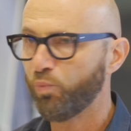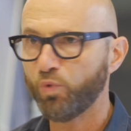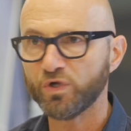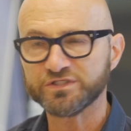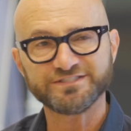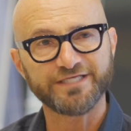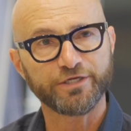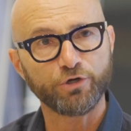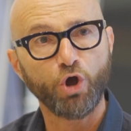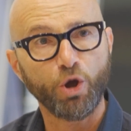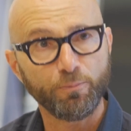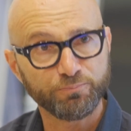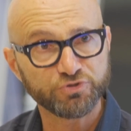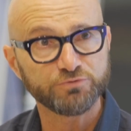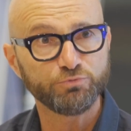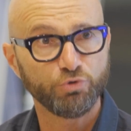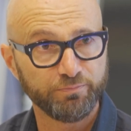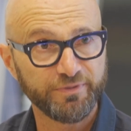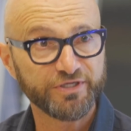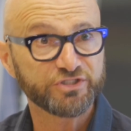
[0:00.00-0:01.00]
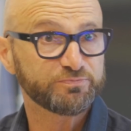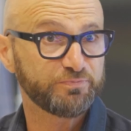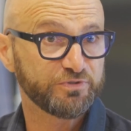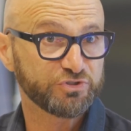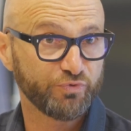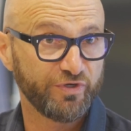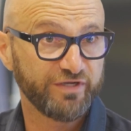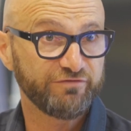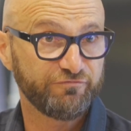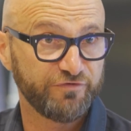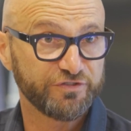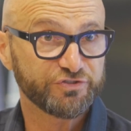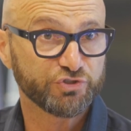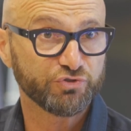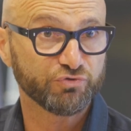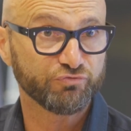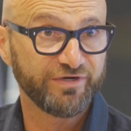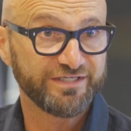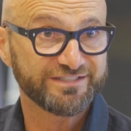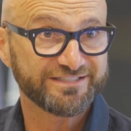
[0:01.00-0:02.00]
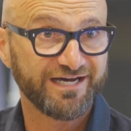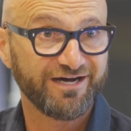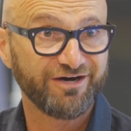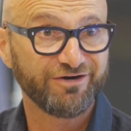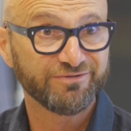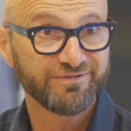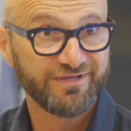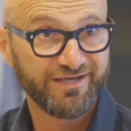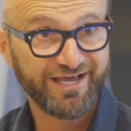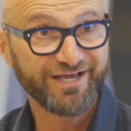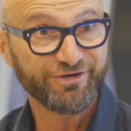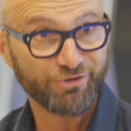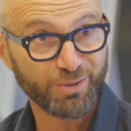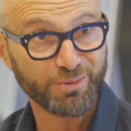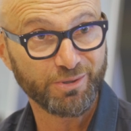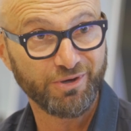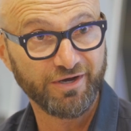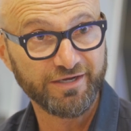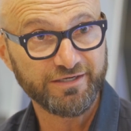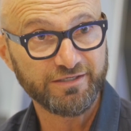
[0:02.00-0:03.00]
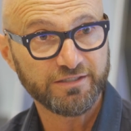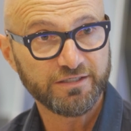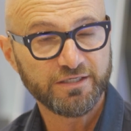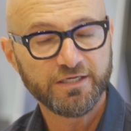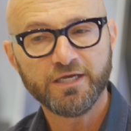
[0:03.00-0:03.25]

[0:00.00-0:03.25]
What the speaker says: what's that optimal mix between physical retail and online.